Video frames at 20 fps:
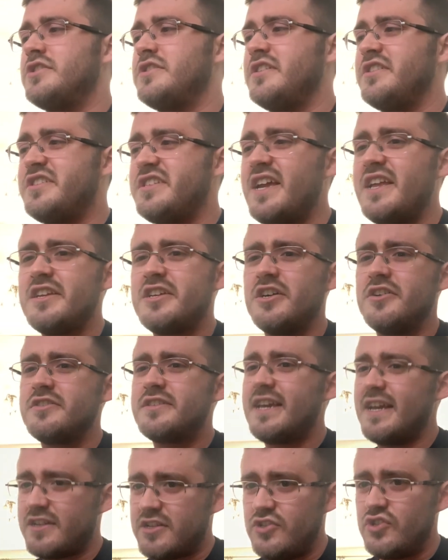the Decepticons
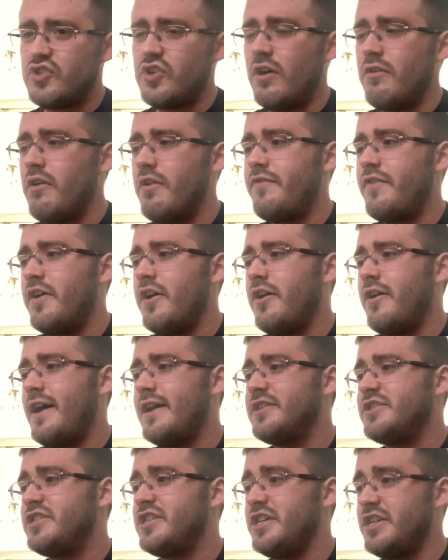get control of her,
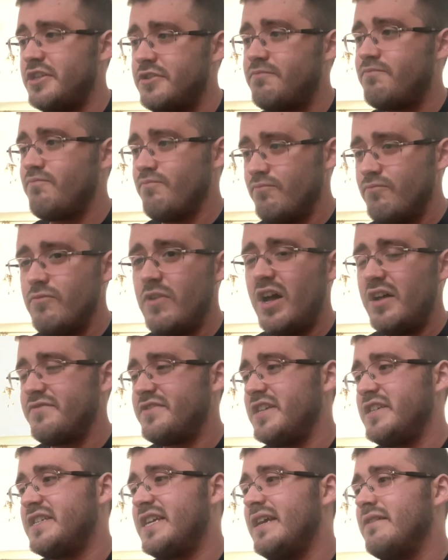and she
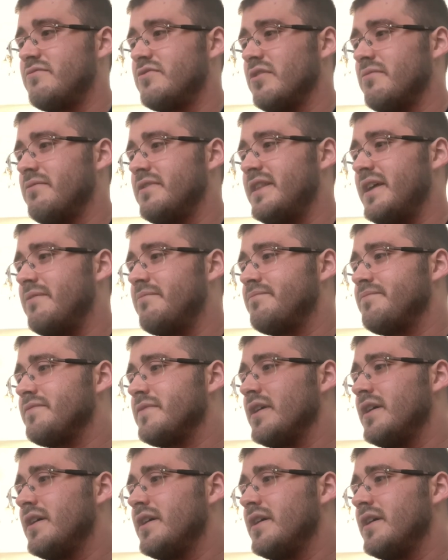obviously teams up with them.